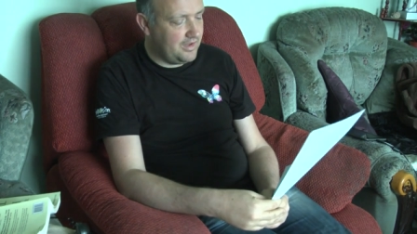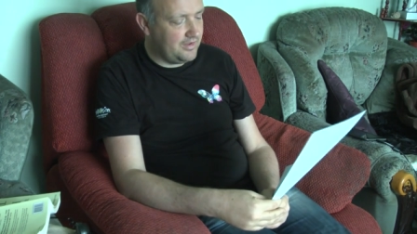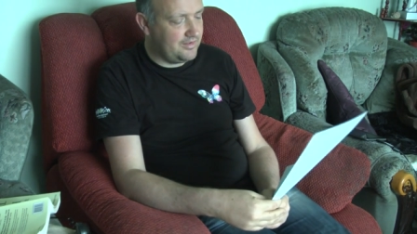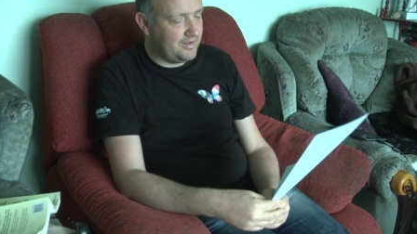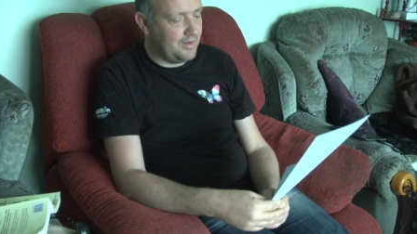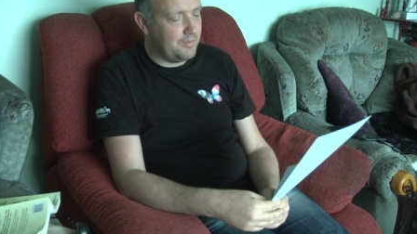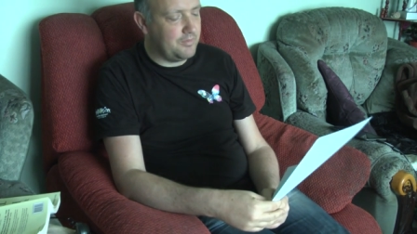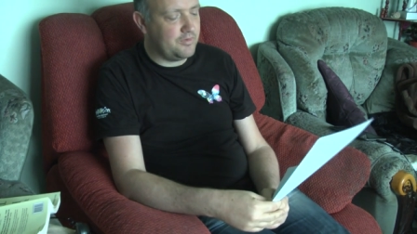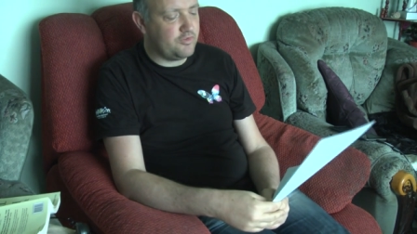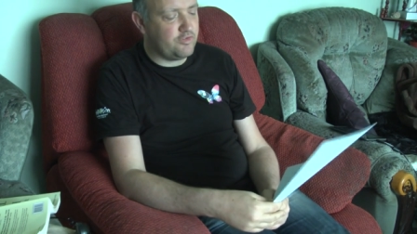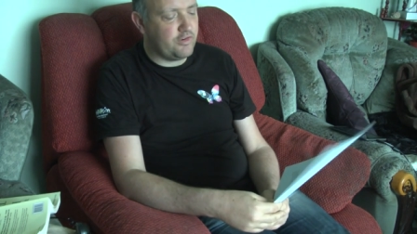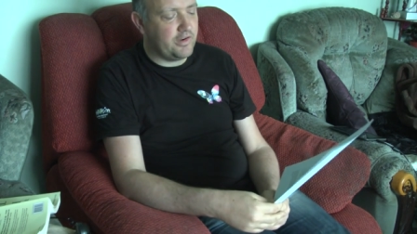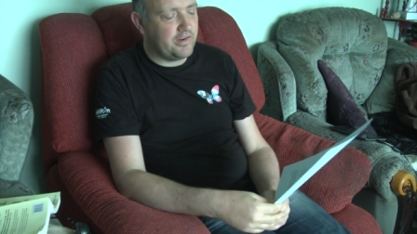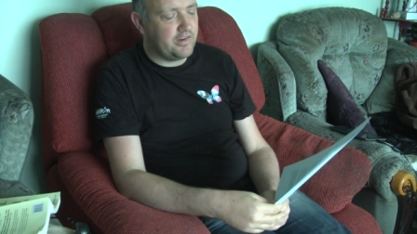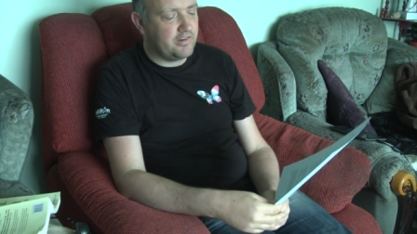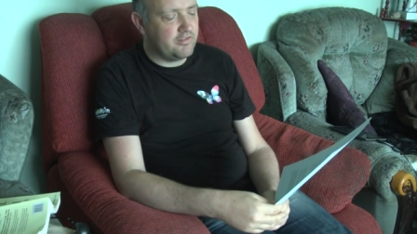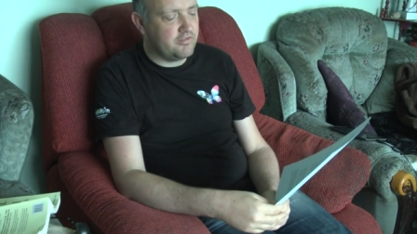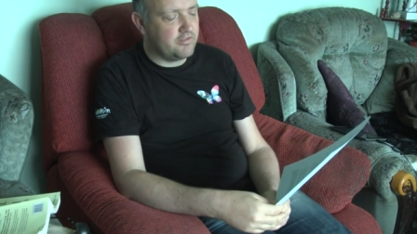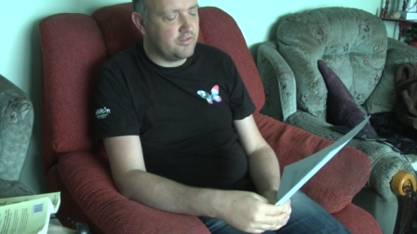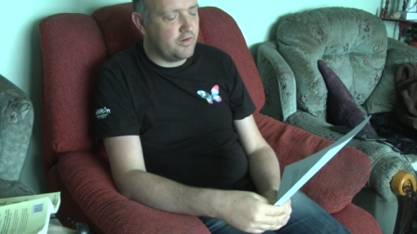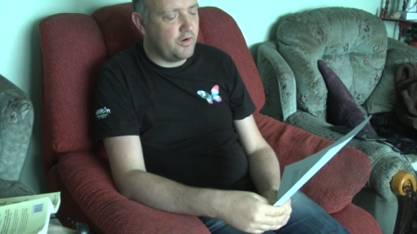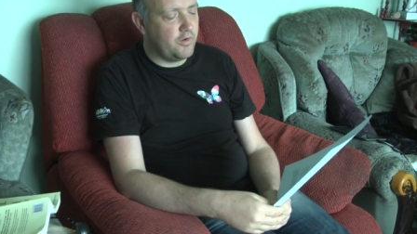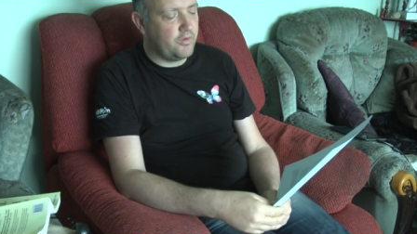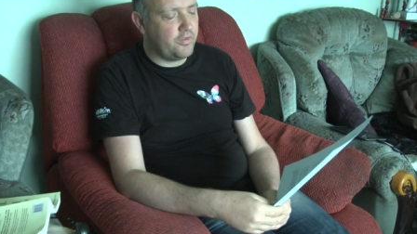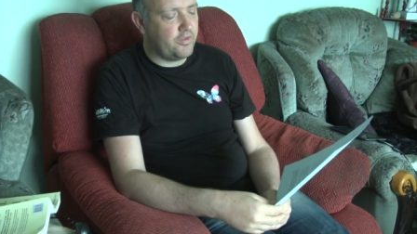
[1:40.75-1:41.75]
demonstrate
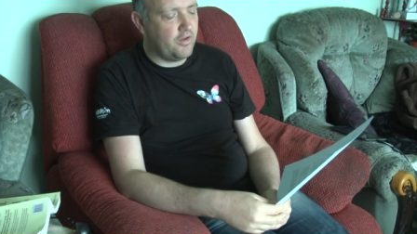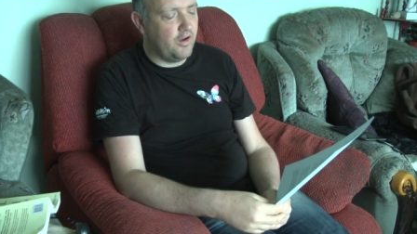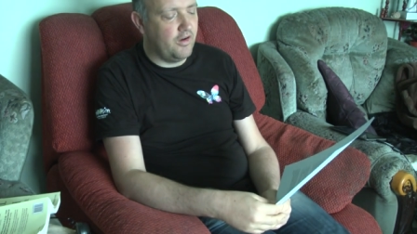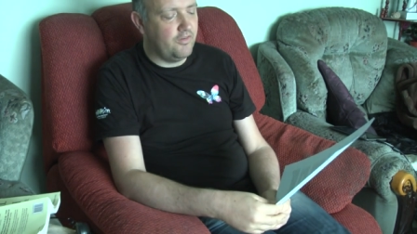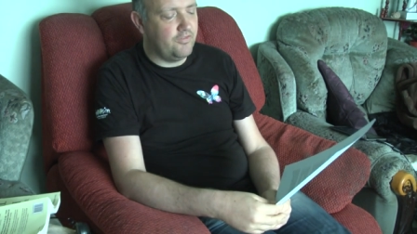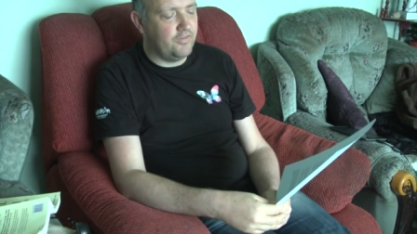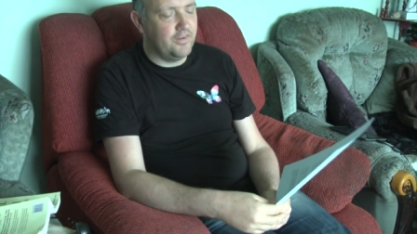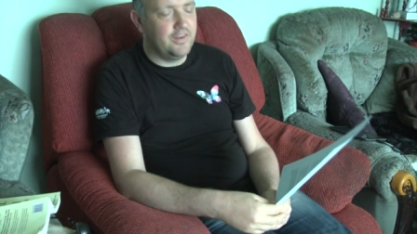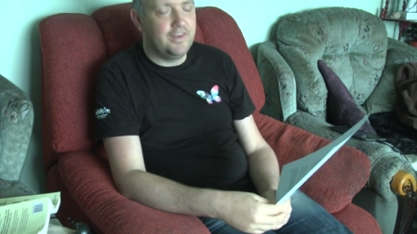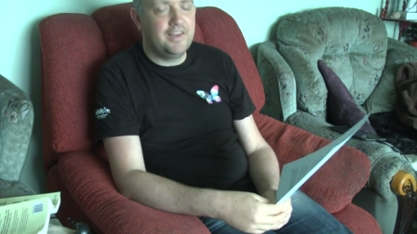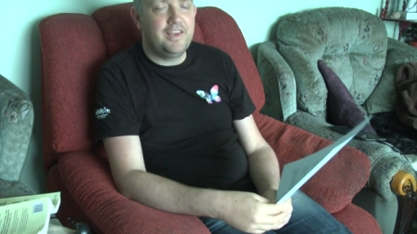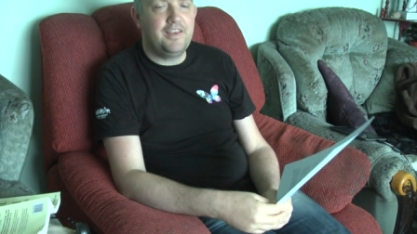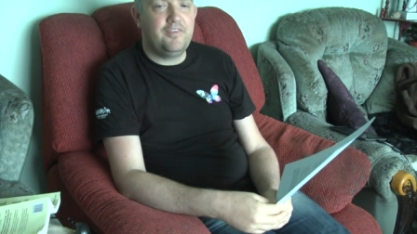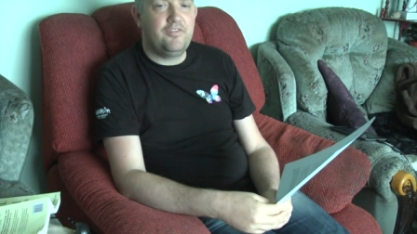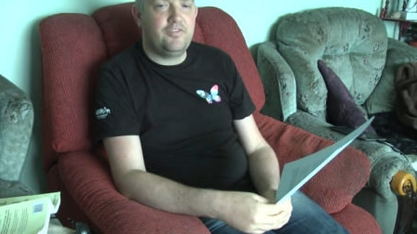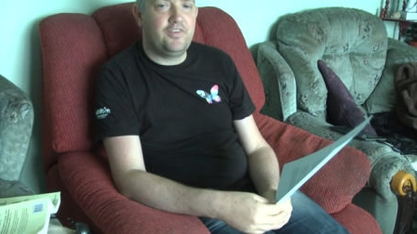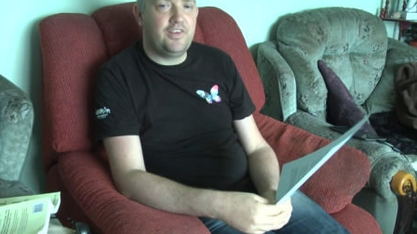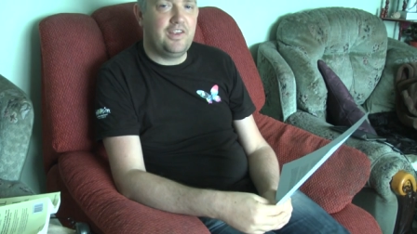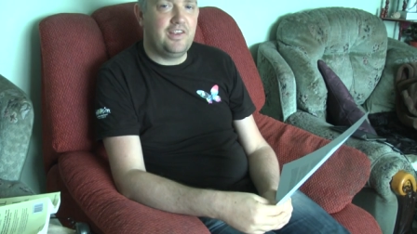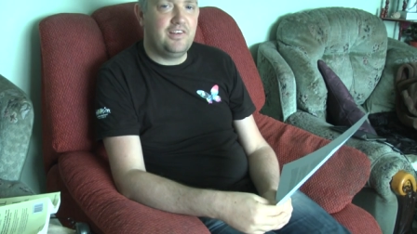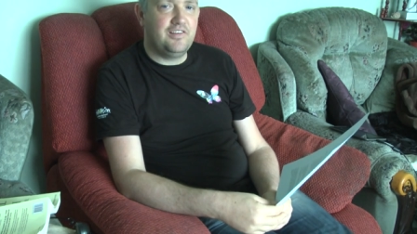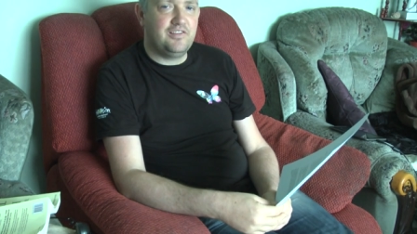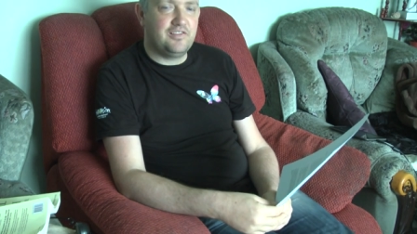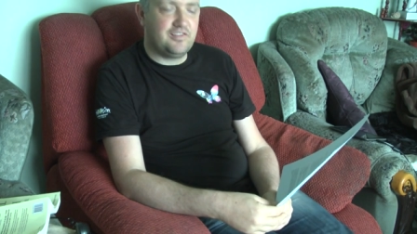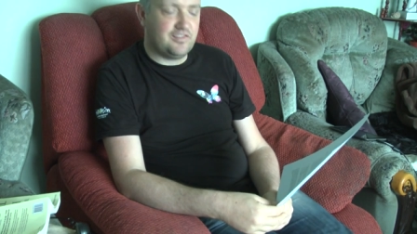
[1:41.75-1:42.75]
growth of leaf
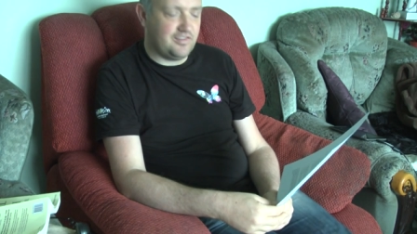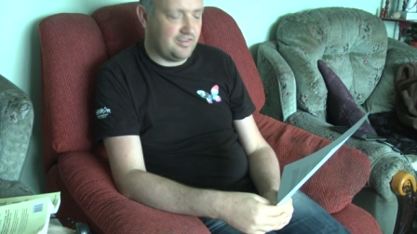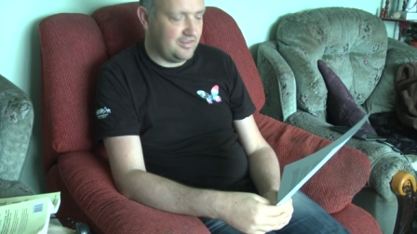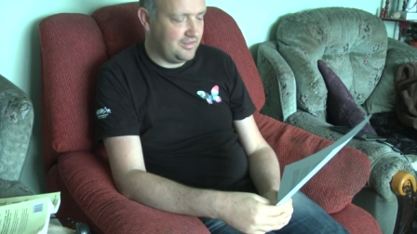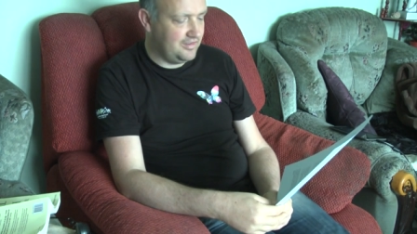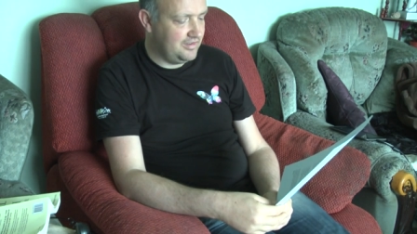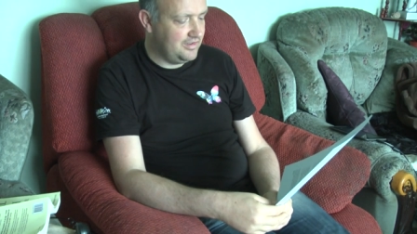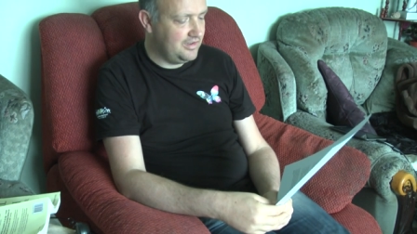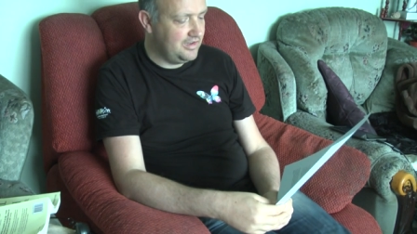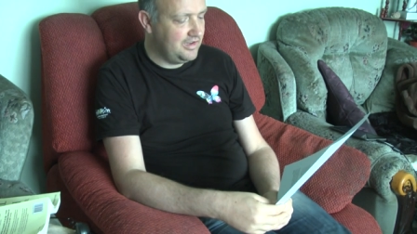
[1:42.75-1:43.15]
yeast